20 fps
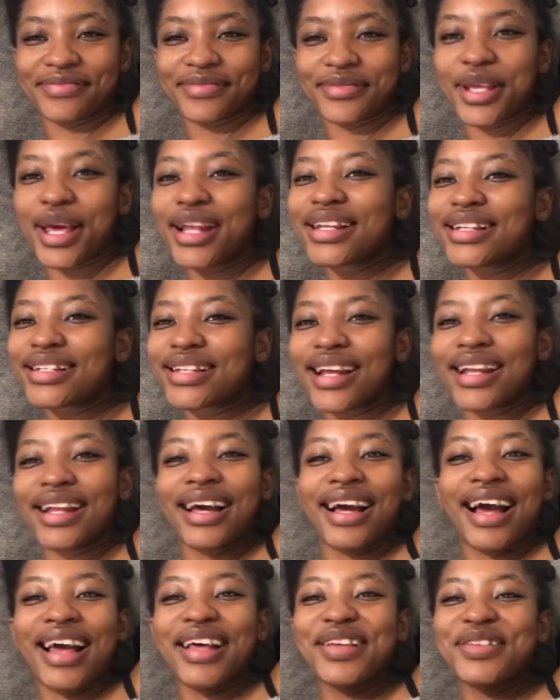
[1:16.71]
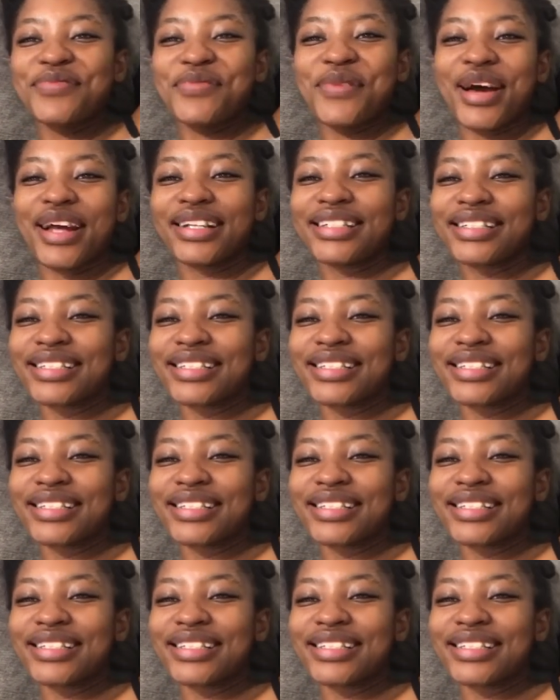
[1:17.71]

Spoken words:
Dianitanda guys, man.